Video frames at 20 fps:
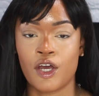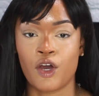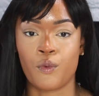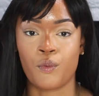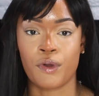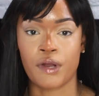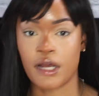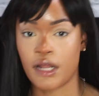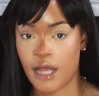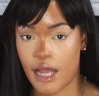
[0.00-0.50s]

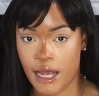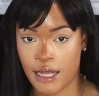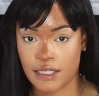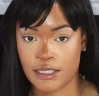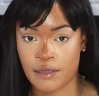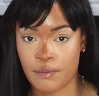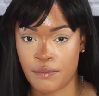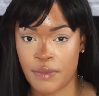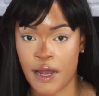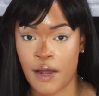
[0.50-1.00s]
we're gonna add
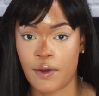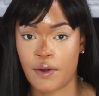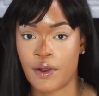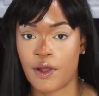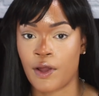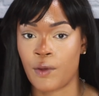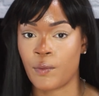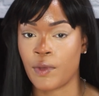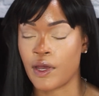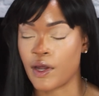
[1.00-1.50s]
some powder
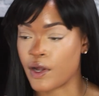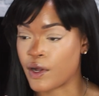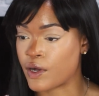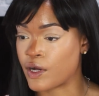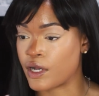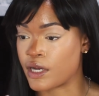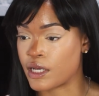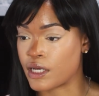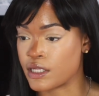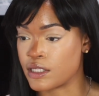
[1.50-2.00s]
and we are
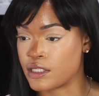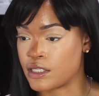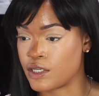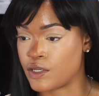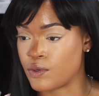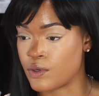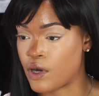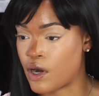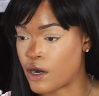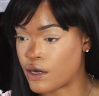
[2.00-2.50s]
gonna
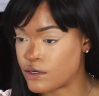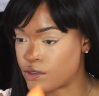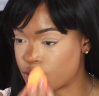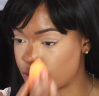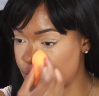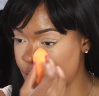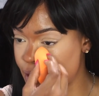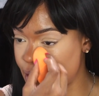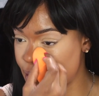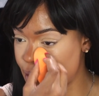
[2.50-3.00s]
continue
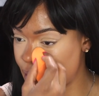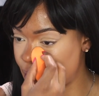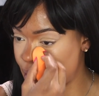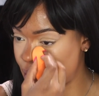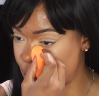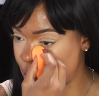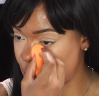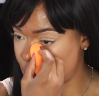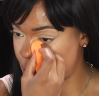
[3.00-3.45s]
contouring.